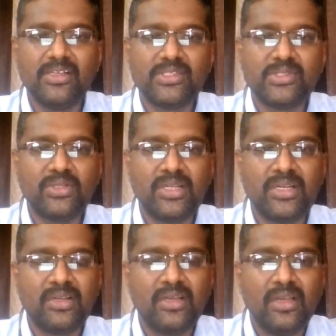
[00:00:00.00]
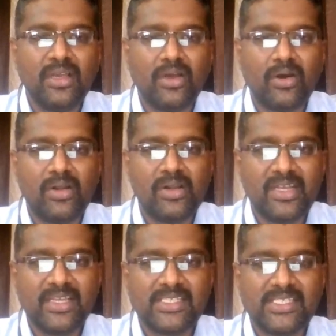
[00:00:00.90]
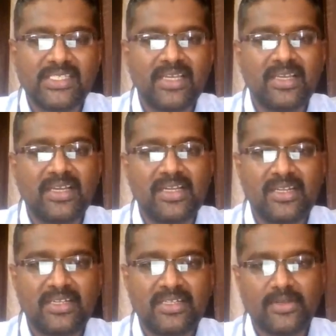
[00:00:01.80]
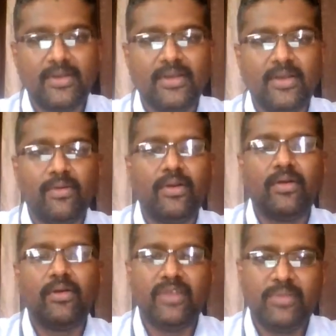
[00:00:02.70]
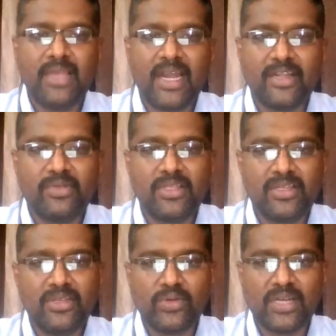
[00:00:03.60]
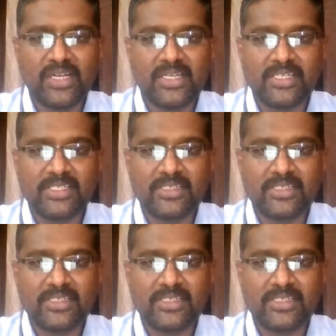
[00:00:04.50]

so that already existing content will be added with the new content.